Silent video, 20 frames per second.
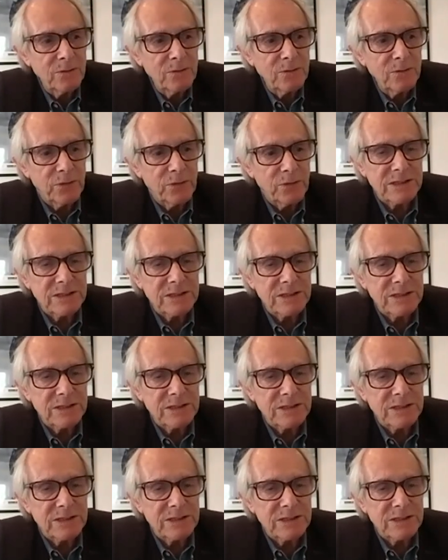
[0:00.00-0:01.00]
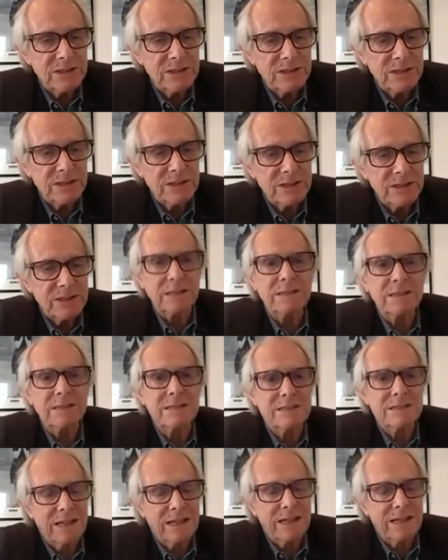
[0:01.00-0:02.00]
First of all, just
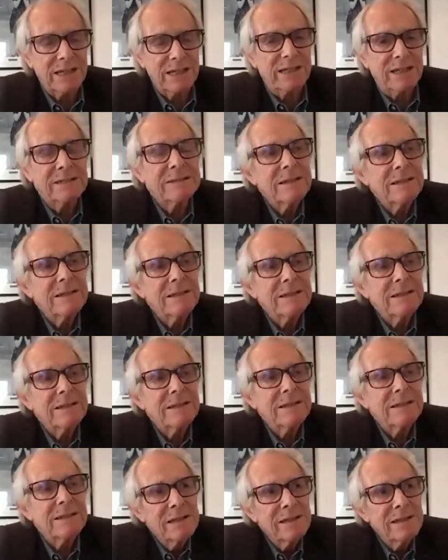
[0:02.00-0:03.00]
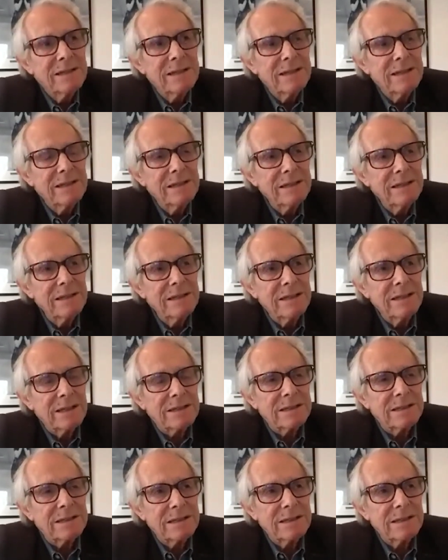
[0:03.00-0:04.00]
consider
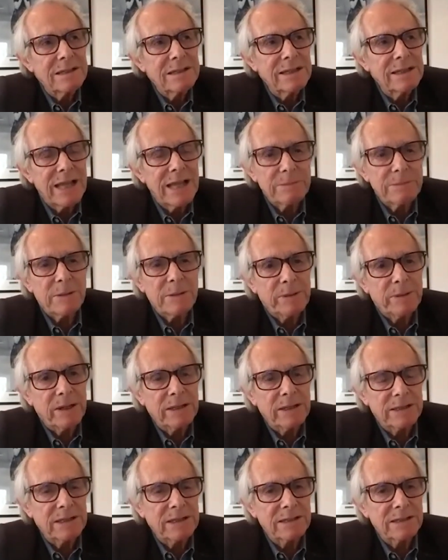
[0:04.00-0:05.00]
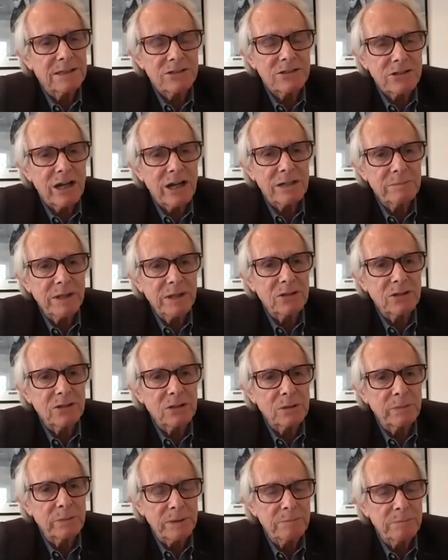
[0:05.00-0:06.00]
that the Labour Party under Jeremy
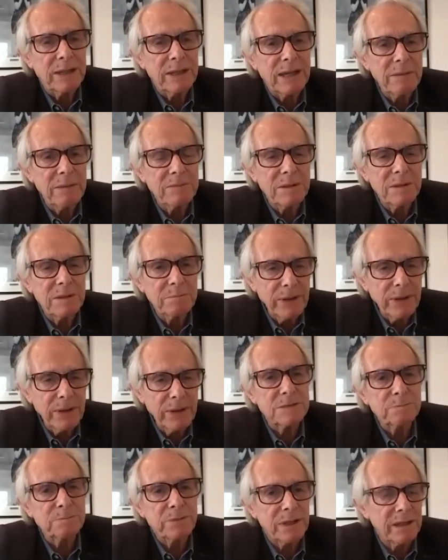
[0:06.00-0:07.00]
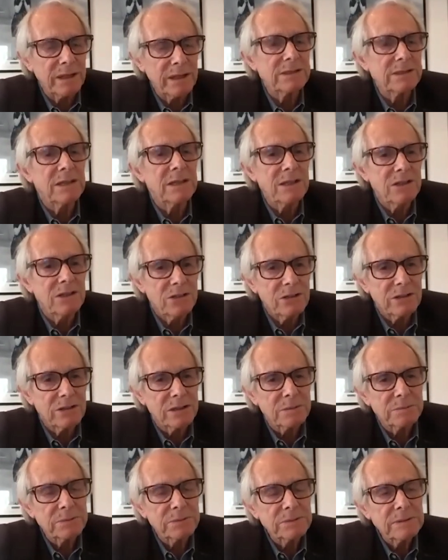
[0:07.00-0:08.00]
Corbyn became the biggest party in
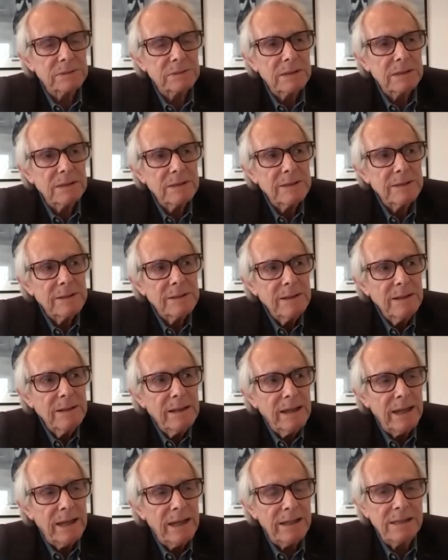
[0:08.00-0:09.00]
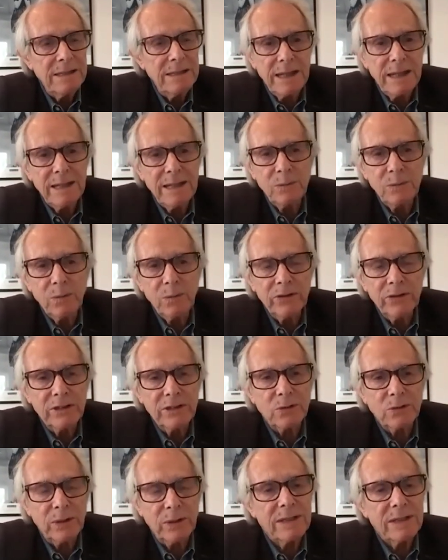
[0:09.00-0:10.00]
Europe. It nearly won
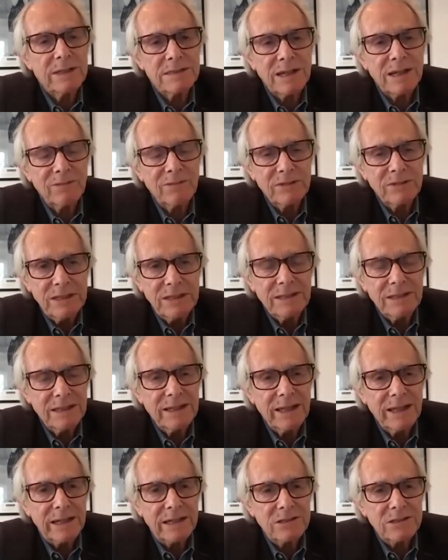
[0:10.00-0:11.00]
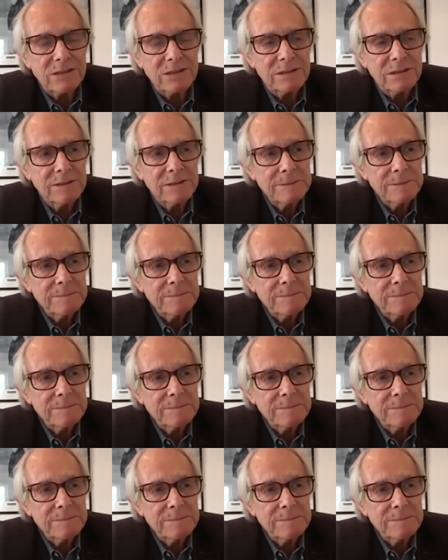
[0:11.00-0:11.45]
the 2017 election.